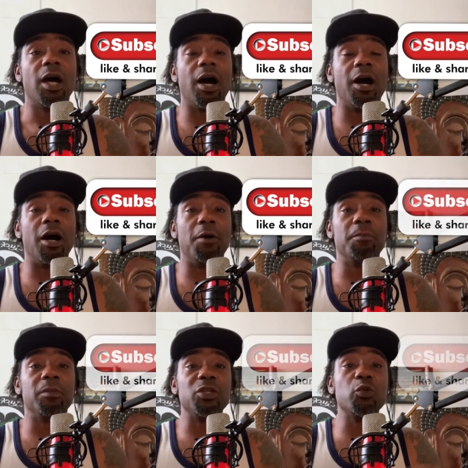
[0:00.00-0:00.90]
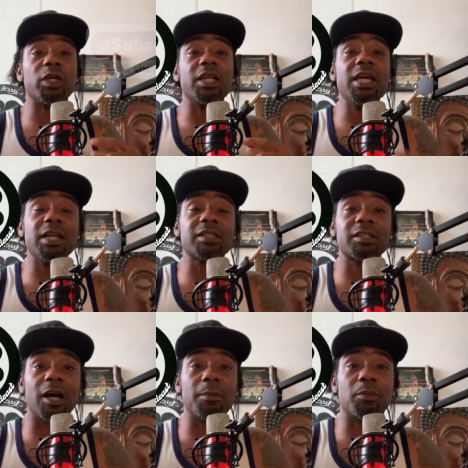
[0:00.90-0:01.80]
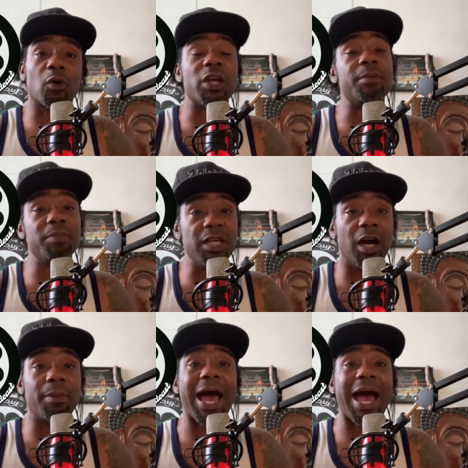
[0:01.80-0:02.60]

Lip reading: You can hit us up or hit me up